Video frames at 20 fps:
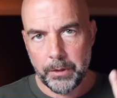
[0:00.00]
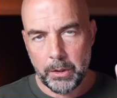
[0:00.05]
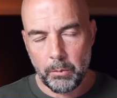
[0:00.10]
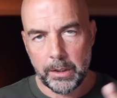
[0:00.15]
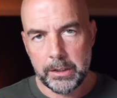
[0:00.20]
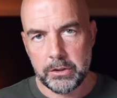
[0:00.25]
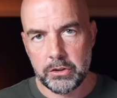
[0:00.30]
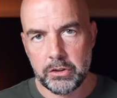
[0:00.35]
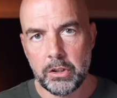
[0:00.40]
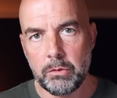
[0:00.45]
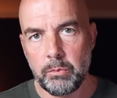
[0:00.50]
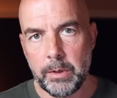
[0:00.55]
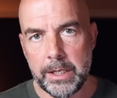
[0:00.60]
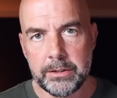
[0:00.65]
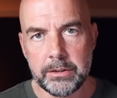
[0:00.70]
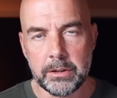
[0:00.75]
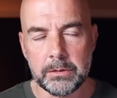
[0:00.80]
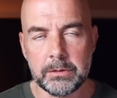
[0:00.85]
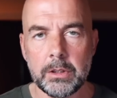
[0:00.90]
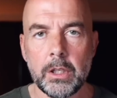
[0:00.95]
Well, there's two
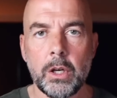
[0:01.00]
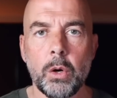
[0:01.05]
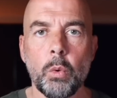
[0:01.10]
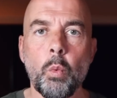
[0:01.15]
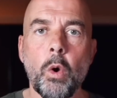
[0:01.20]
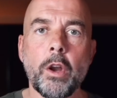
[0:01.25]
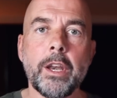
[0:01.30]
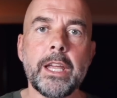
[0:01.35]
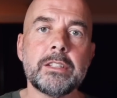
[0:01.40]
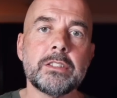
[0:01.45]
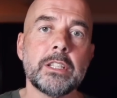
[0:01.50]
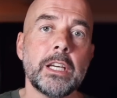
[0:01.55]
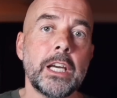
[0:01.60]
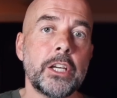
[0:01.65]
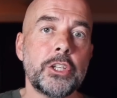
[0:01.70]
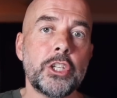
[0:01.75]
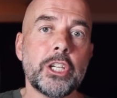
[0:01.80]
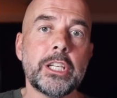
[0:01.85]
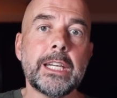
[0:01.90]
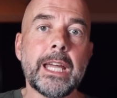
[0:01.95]
reasons. One is
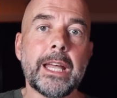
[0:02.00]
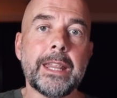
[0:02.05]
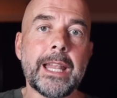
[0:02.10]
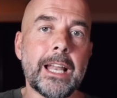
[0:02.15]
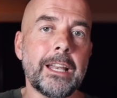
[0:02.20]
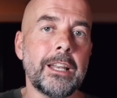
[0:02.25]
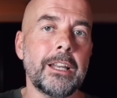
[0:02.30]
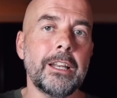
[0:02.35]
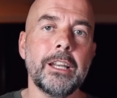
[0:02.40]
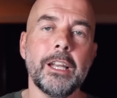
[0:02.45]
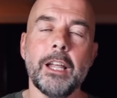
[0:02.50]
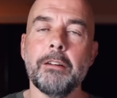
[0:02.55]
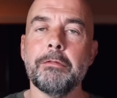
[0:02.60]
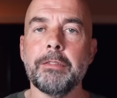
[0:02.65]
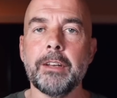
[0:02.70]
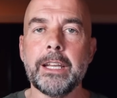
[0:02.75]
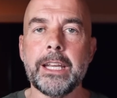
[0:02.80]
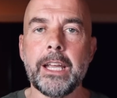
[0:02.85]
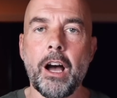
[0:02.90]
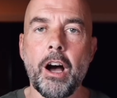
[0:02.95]
you can get that
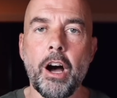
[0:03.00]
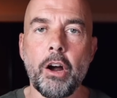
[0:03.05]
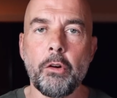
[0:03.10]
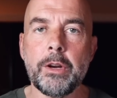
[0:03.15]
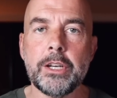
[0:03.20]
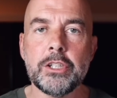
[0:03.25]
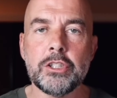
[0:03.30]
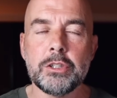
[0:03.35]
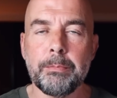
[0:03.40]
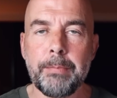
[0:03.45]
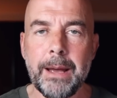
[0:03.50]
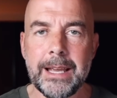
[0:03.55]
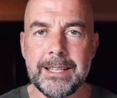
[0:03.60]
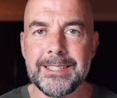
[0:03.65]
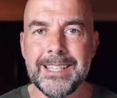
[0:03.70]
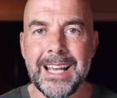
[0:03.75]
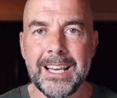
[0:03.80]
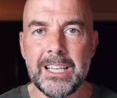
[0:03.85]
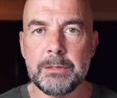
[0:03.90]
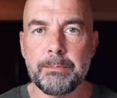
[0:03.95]
lovely orange
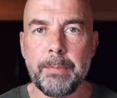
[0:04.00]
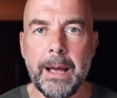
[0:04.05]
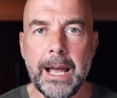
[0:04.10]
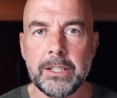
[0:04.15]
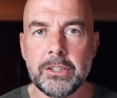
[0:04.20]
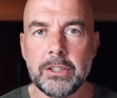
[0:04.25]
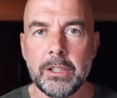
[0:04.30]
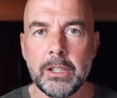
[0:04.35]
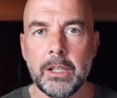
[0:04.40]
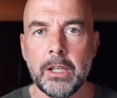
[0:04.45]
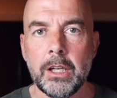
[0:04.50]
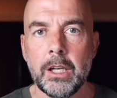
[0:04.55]
bestsellers badge,